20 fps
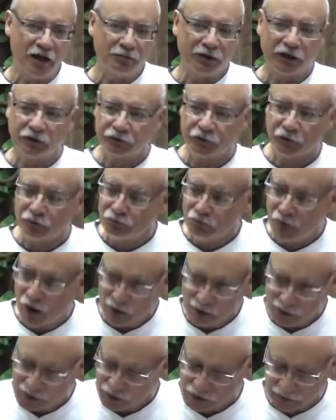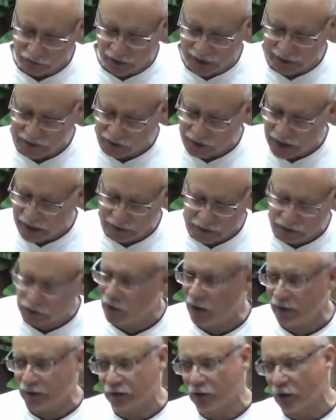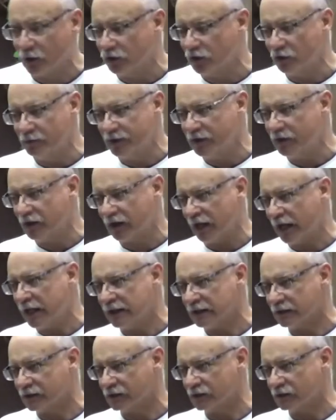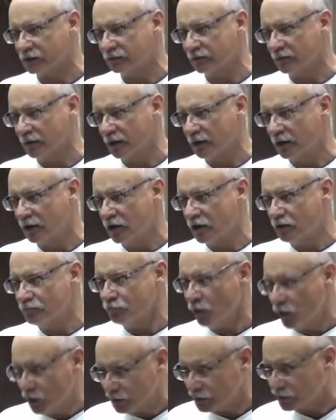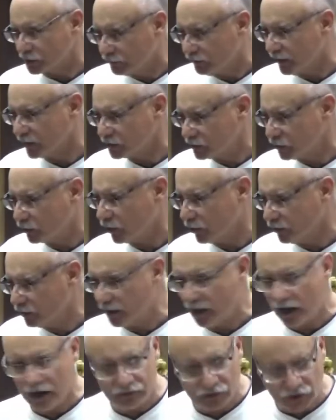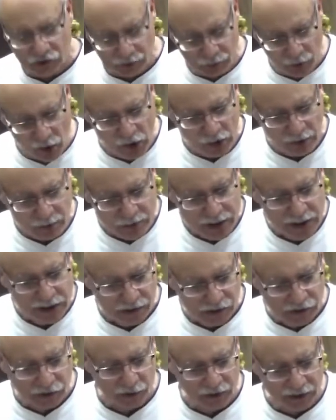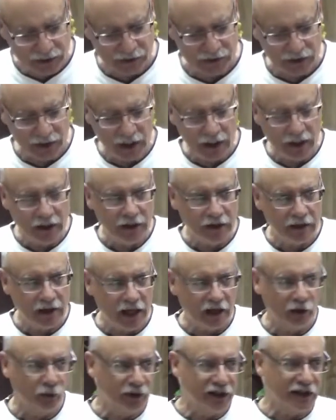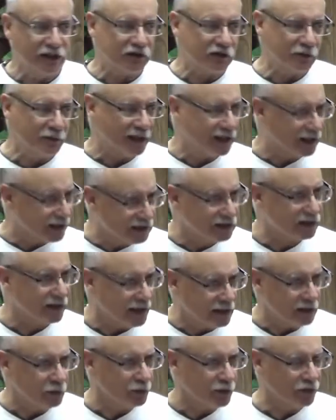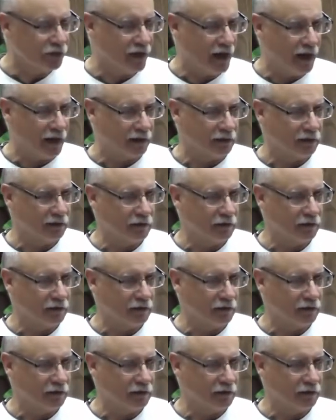But for most of us, that's not going to be the case. Most of us are going to have small ministries, and we need to be content with that.